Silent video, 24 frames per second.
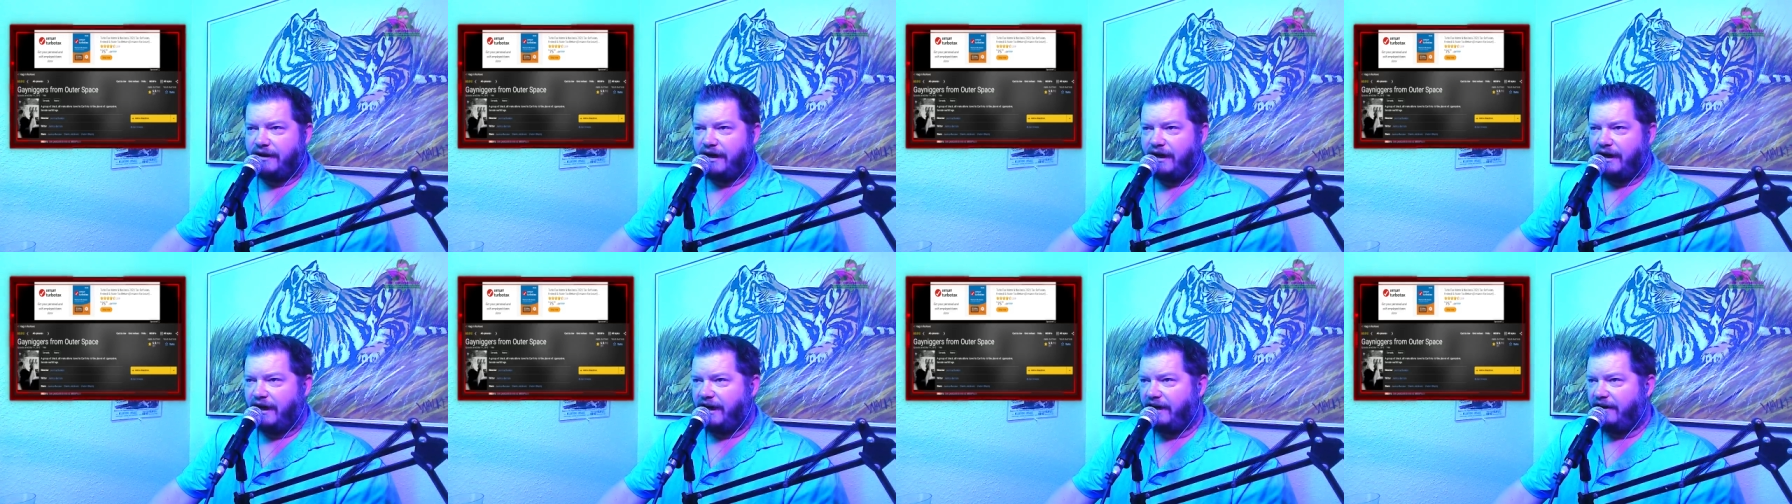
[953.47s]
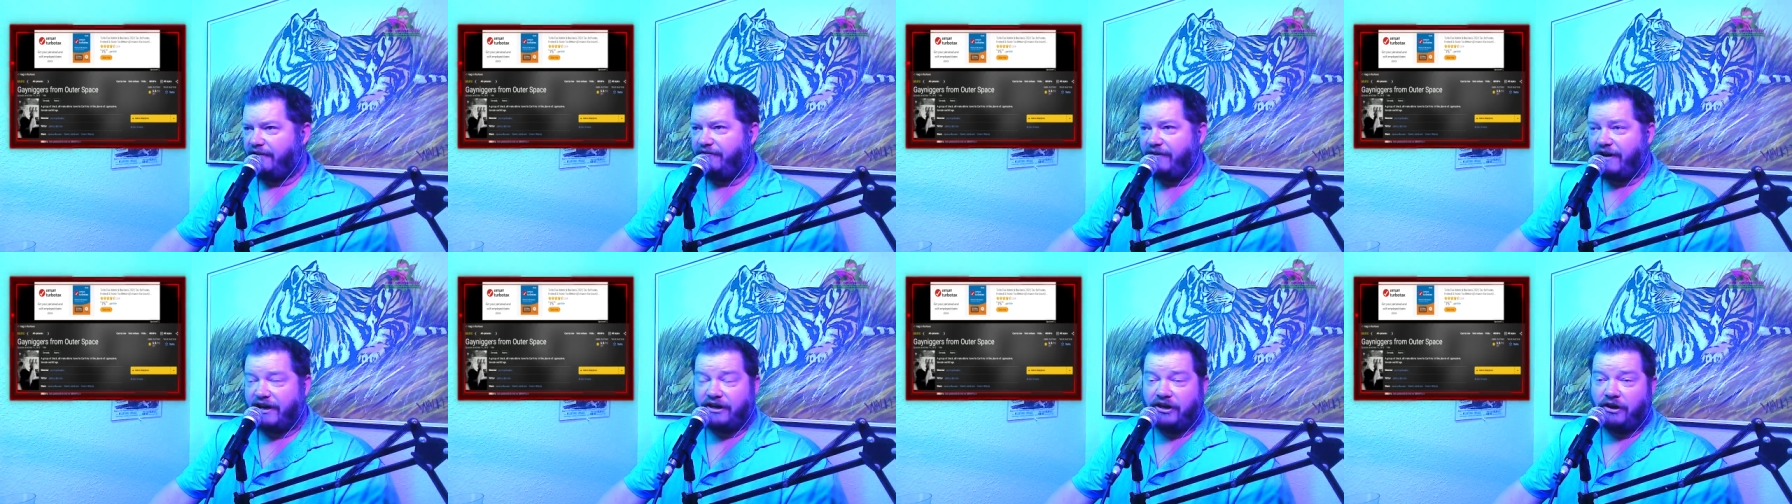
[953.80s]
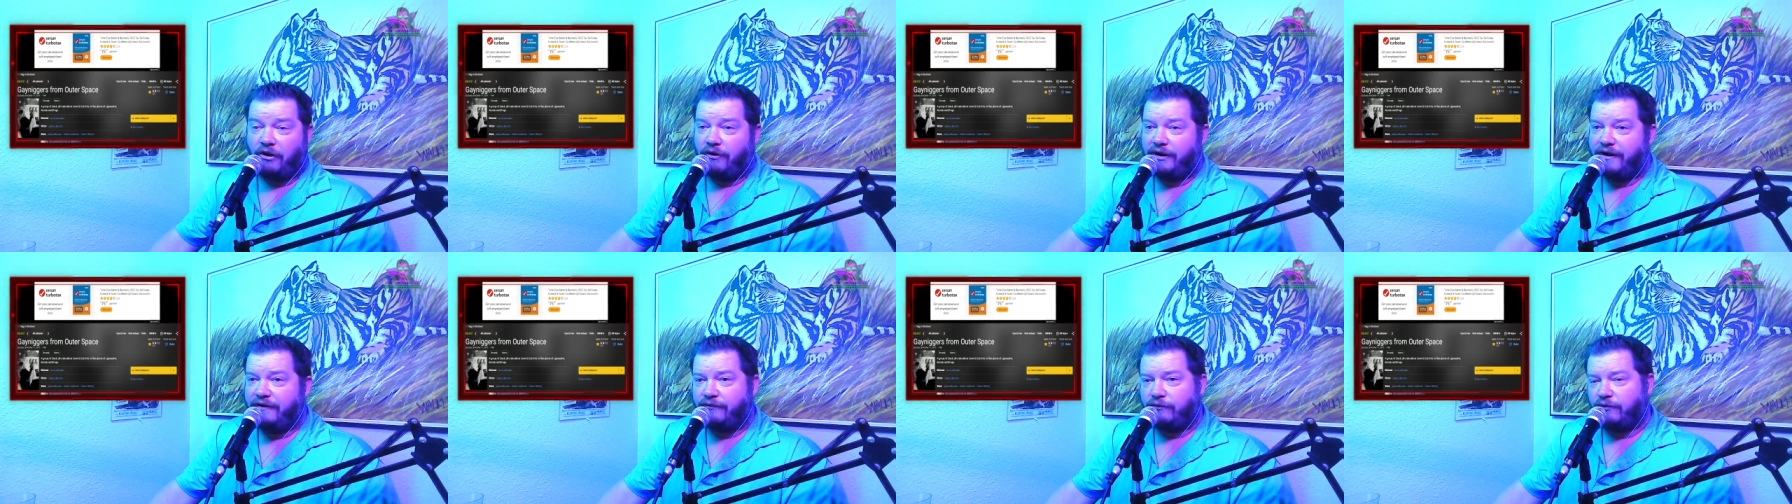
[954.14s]
And in fact,
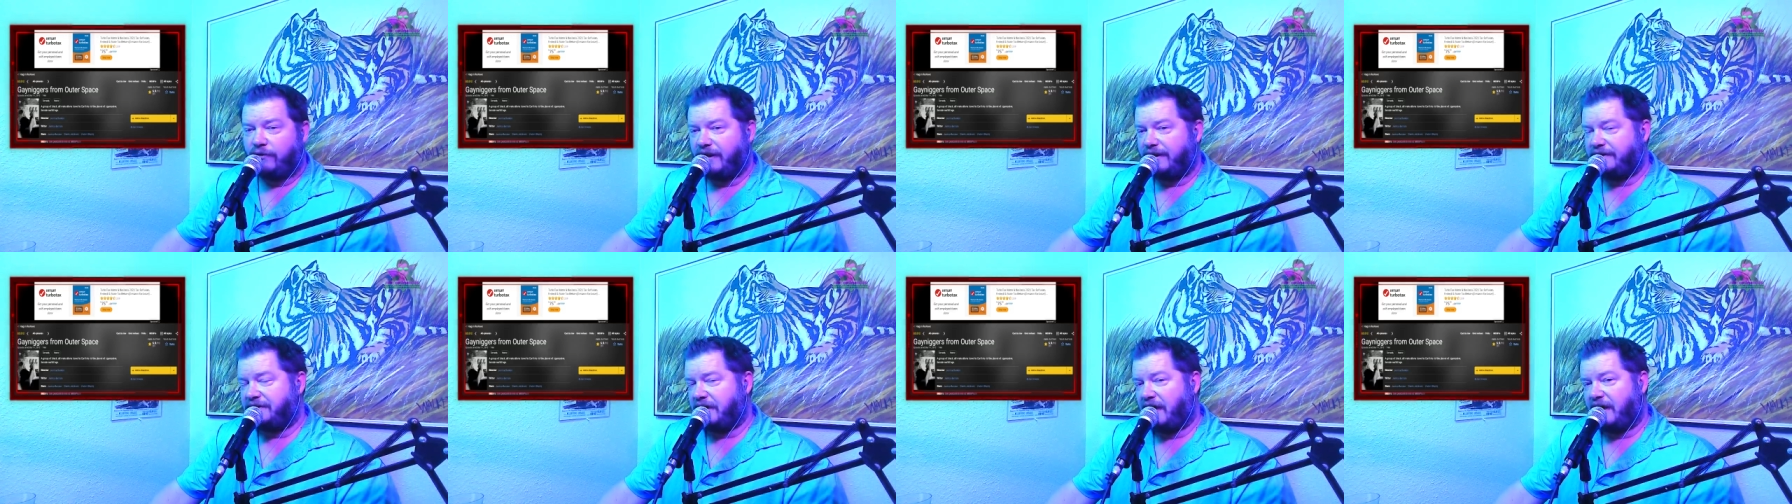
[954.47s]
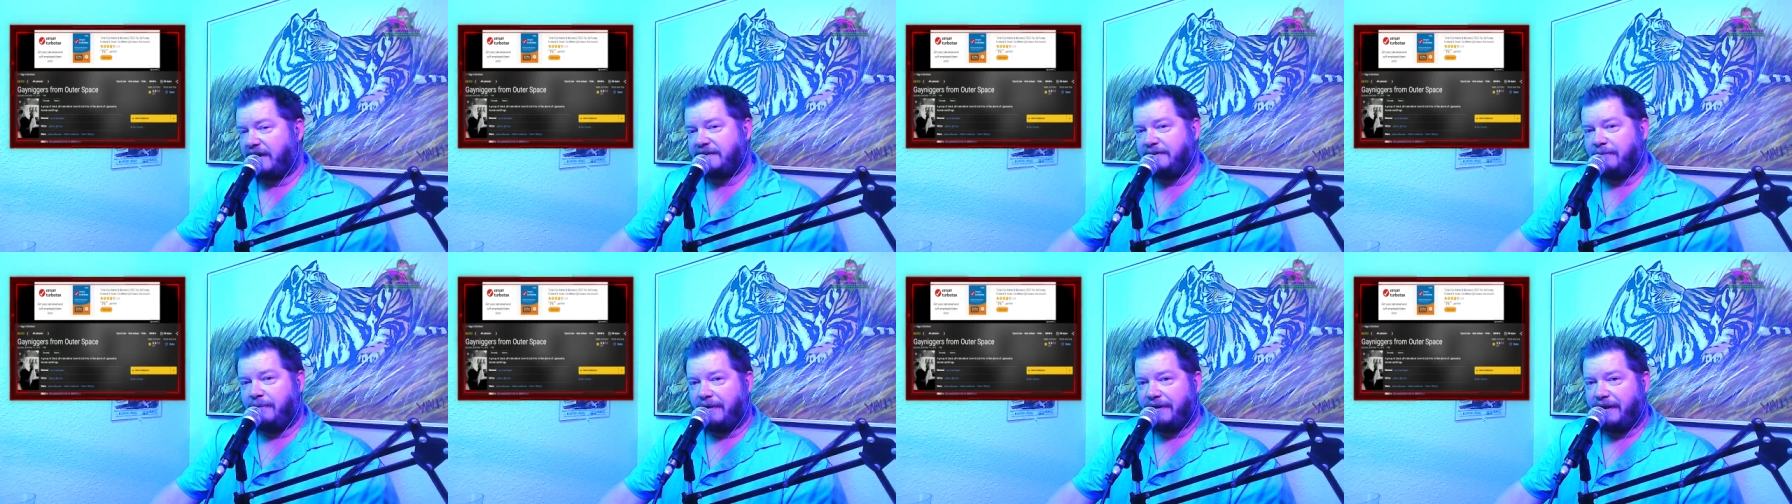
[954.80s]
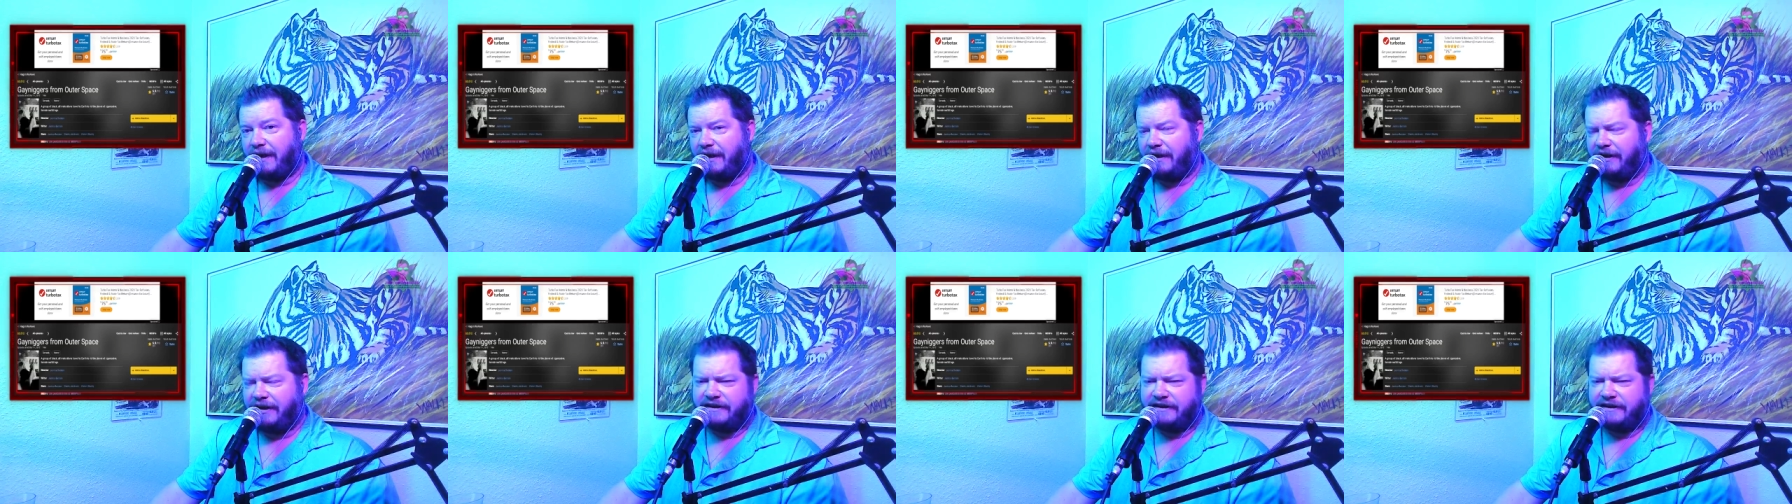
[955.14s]
no one even really talks about that.